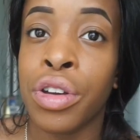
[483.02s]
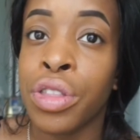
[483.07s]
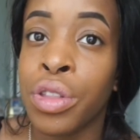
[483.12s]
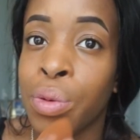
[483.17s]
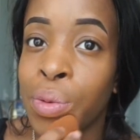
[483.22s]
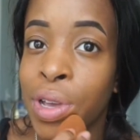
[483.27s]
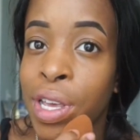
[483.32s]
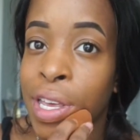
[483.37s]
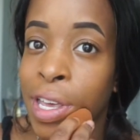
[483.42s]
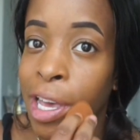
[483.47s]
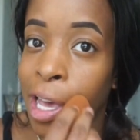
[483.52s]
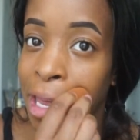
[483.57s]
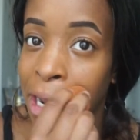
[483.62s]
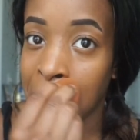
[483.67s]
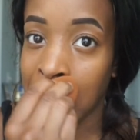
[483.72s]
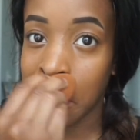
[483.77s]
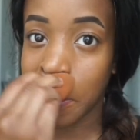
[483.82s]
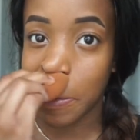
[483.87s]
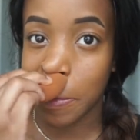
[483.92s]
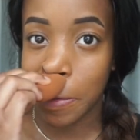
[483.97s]
the weekend,
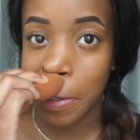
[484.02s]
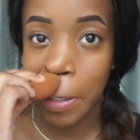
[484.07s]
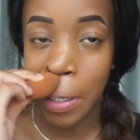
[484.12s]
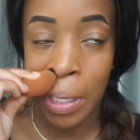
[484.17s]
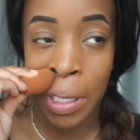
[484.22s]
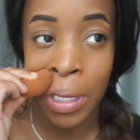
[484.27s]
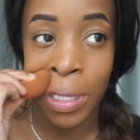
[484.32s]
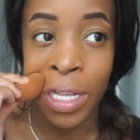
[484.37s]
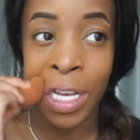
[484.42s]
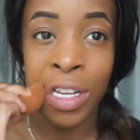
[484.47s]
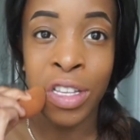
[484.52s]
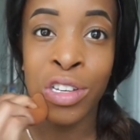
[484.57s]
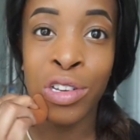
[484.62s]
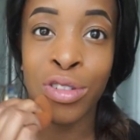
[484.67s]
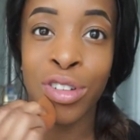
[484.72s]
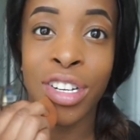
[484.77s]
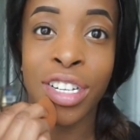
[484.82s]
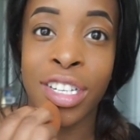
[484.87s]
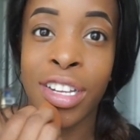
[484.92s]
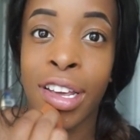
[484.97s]
I was working like
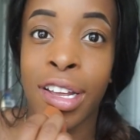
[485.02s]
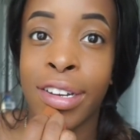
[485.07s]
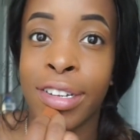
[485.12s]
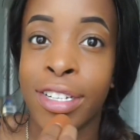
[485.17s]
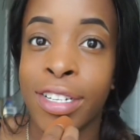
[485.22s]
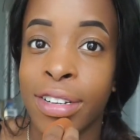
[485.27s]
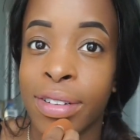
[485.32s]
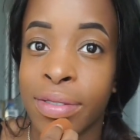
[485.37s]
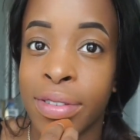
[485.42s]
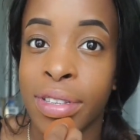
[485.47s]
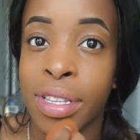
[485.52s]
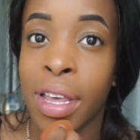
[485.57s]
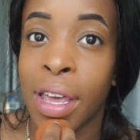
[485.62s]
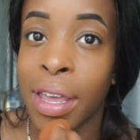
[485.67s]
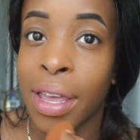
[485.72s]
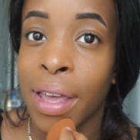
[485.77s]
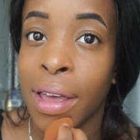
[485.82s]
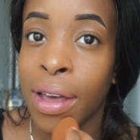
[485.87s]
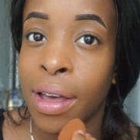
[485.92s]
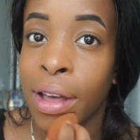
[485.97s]
2 to 10 shifts,
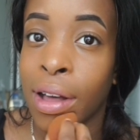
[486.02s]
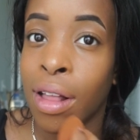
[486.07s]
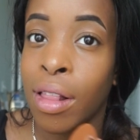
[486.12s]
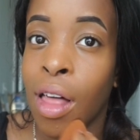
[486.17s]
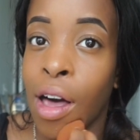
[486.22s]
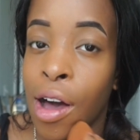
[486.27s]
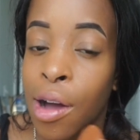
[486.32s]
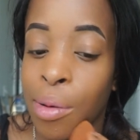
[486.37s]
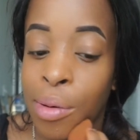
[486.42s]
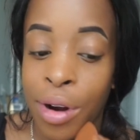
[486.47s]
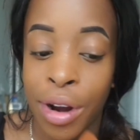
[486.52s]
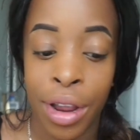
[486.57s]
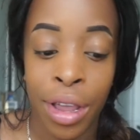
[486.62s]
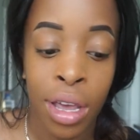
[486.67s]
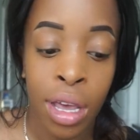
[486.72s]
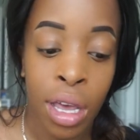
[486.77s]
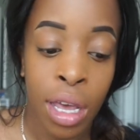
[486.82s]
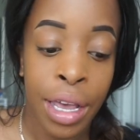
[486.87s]
like clockwork.